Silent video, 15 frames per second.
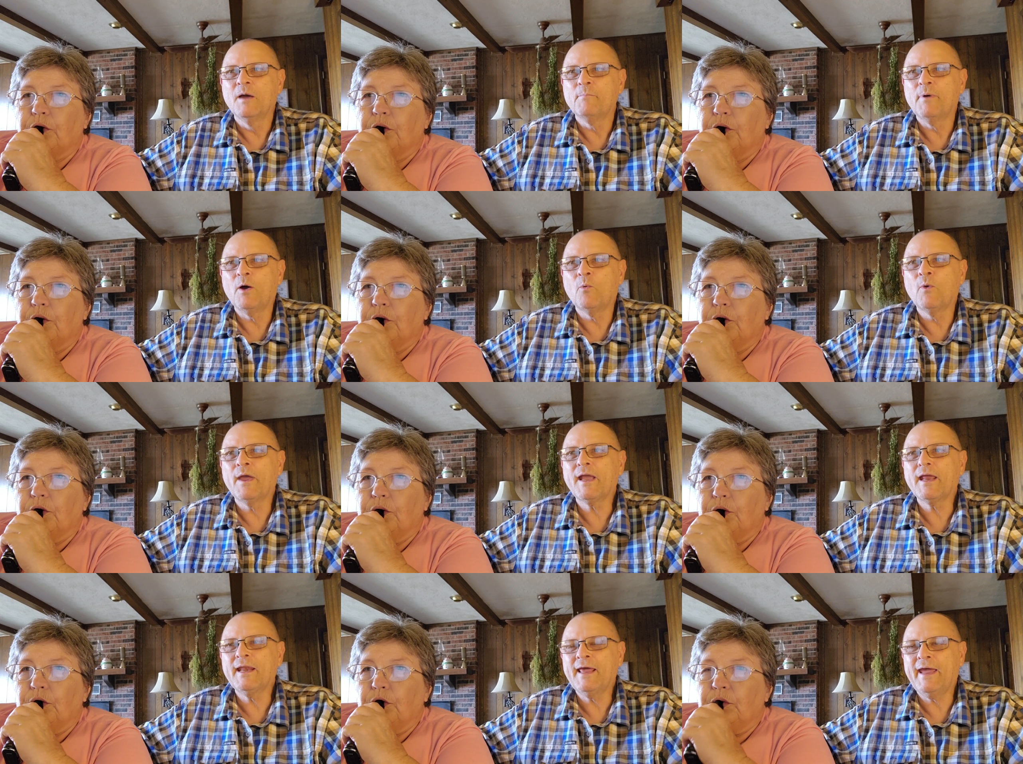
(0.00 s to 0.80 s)
Speaker 1: by
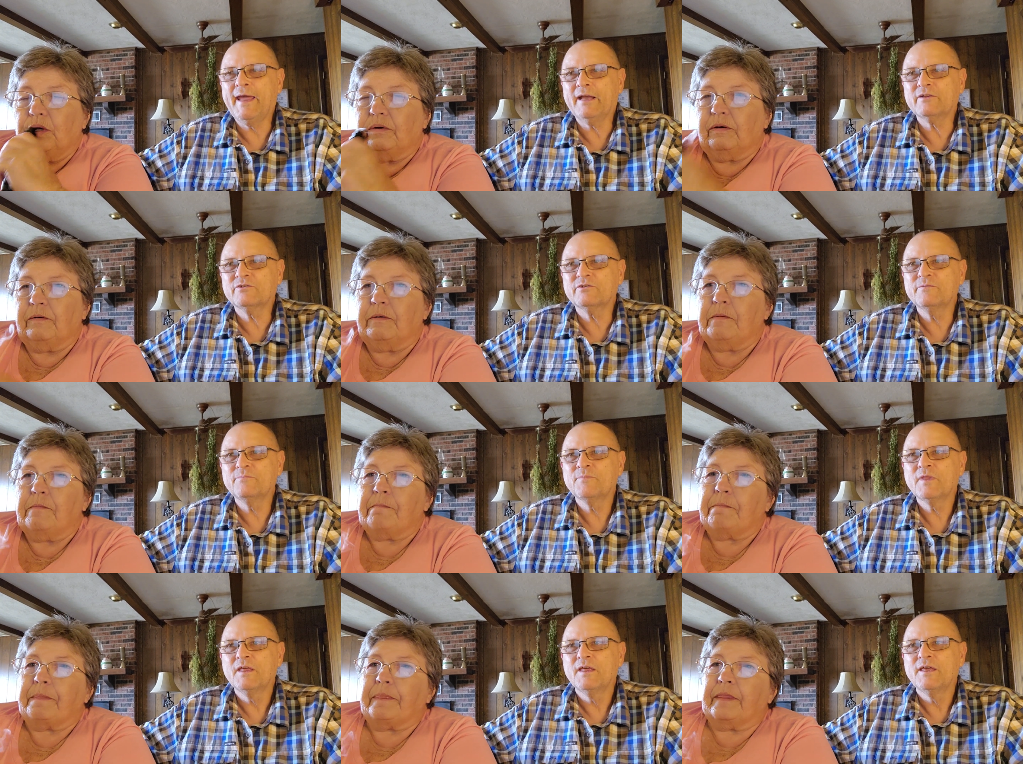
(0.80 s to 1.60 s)
wicked acts,
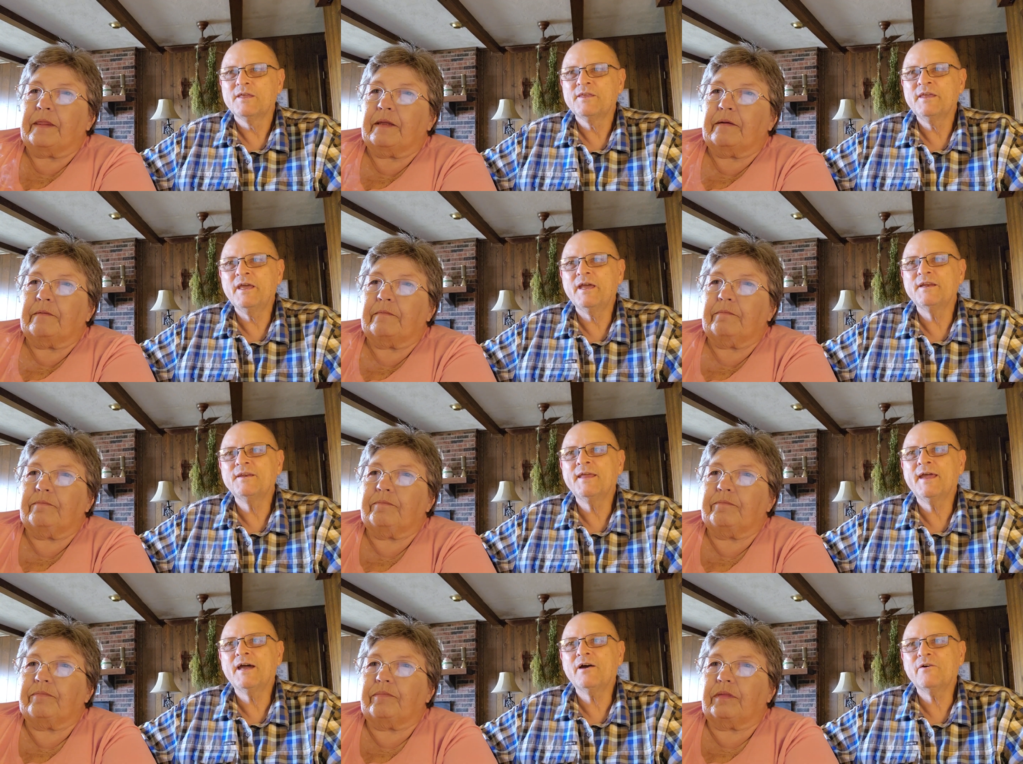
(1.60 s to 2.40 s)
yet
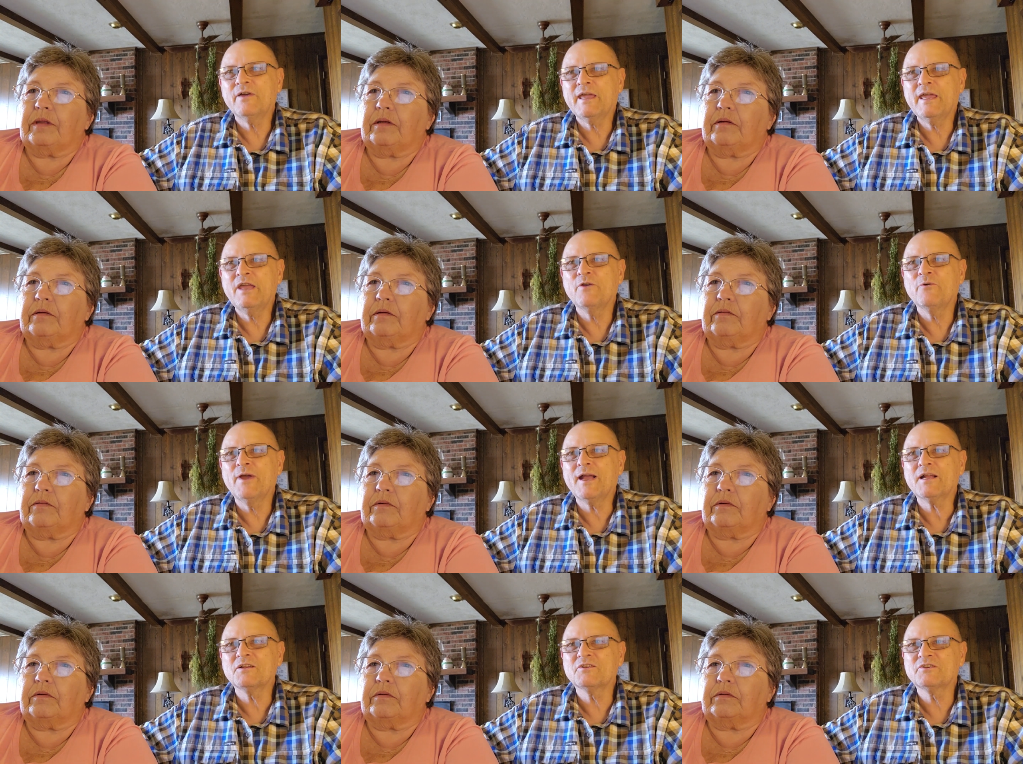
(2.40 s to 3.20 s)
now he
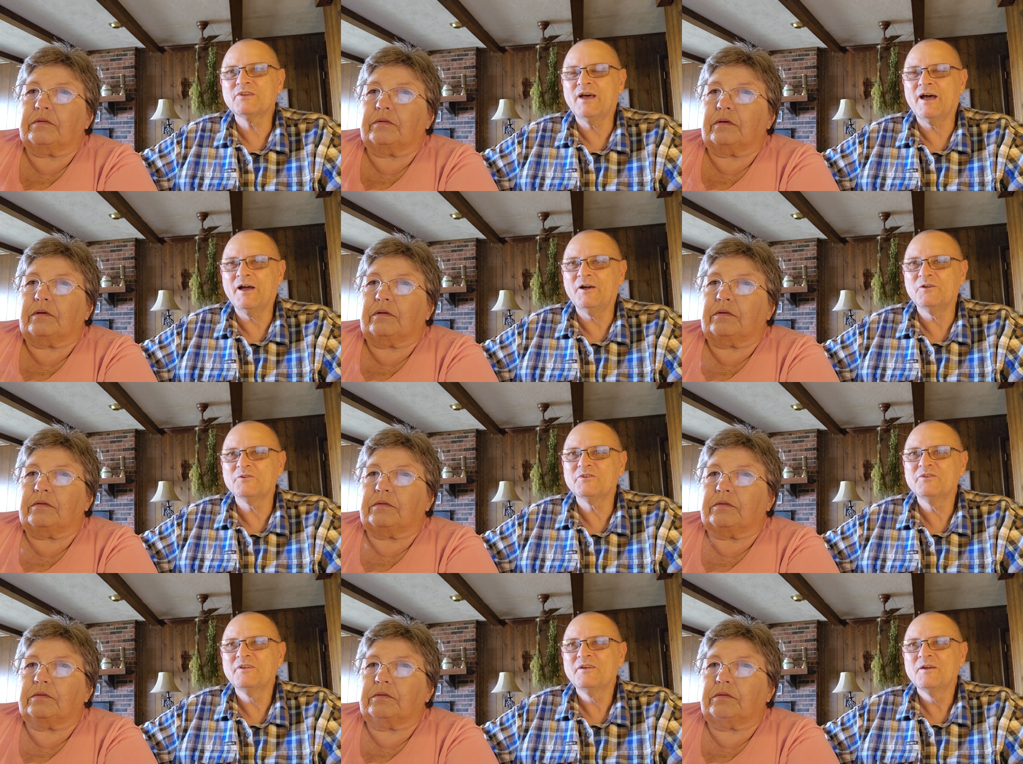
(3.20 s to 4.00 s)
reconciles
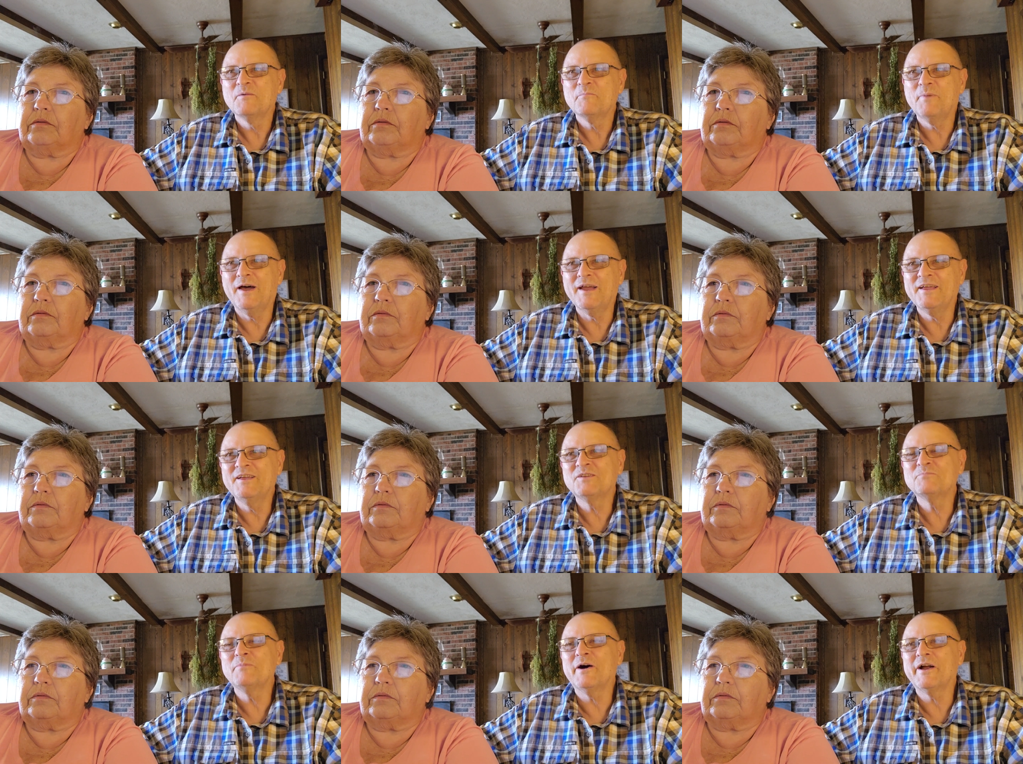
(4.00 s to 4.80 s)
by
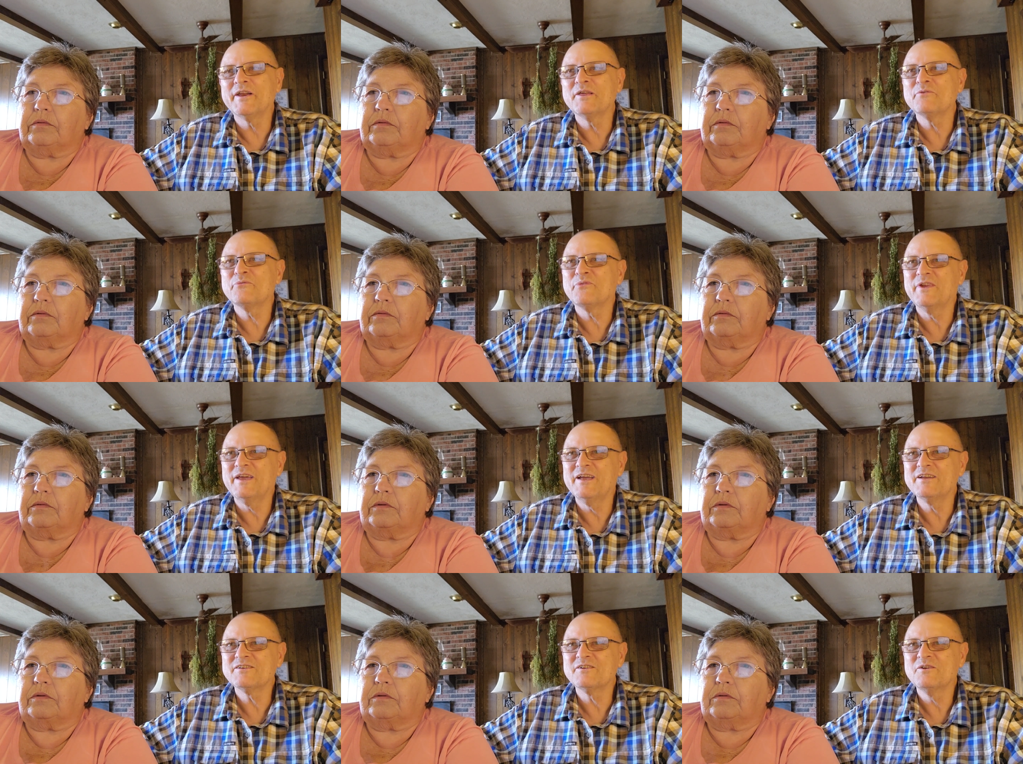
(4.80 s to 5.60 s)
his body of
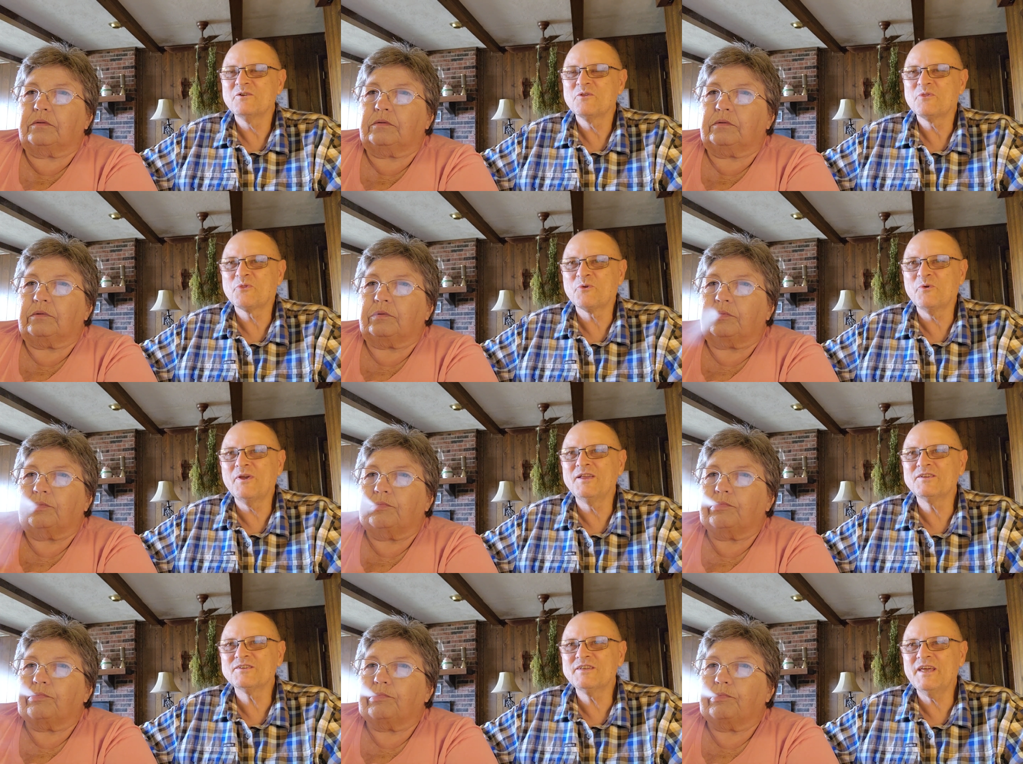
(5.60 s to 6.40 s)
flesh through
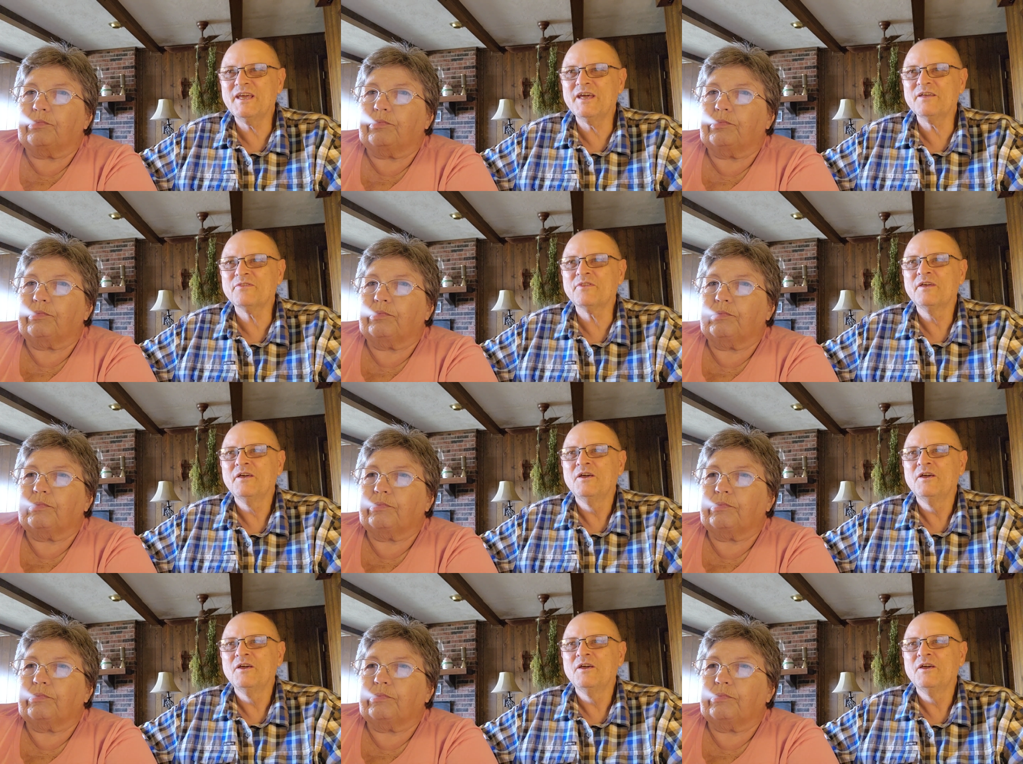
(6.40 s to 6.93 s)
his death